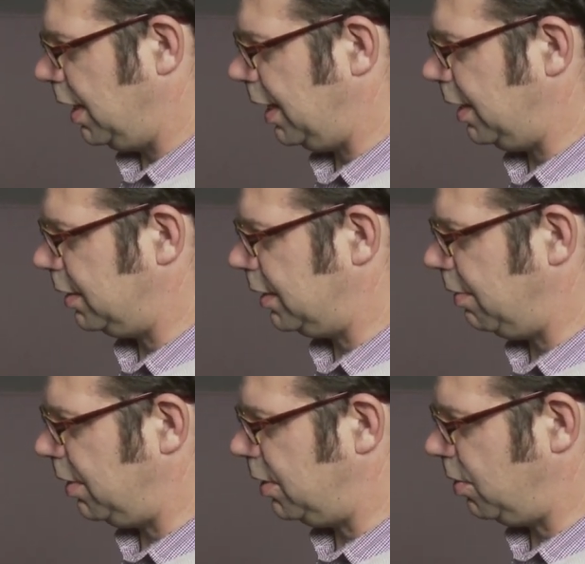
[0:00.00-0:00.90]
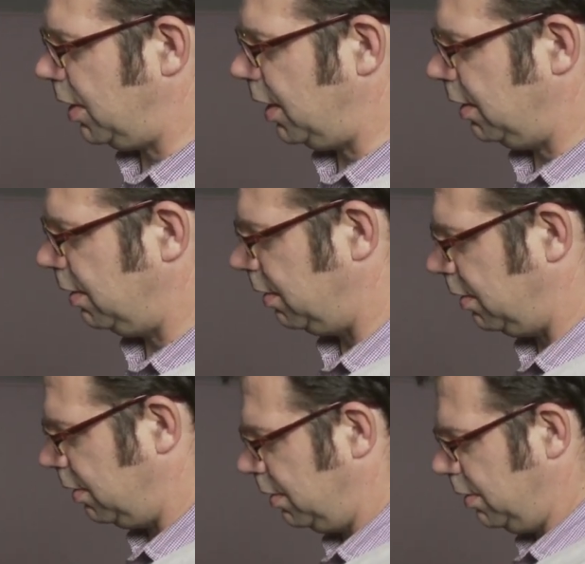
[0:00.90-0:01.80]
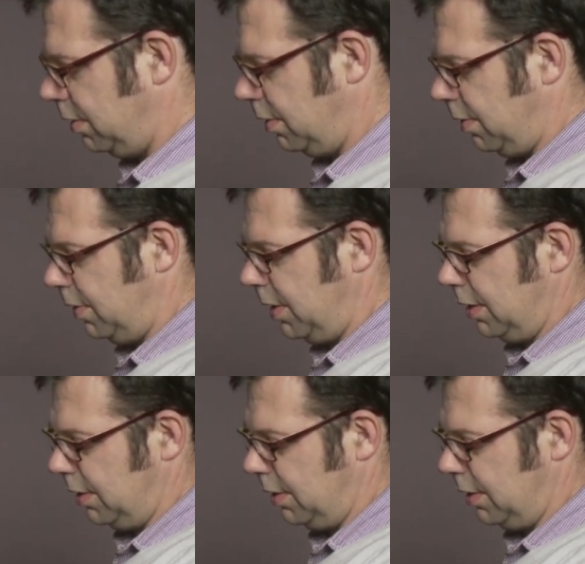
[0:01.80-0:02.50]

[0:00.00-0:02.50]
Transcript: And let's give it a try. All right,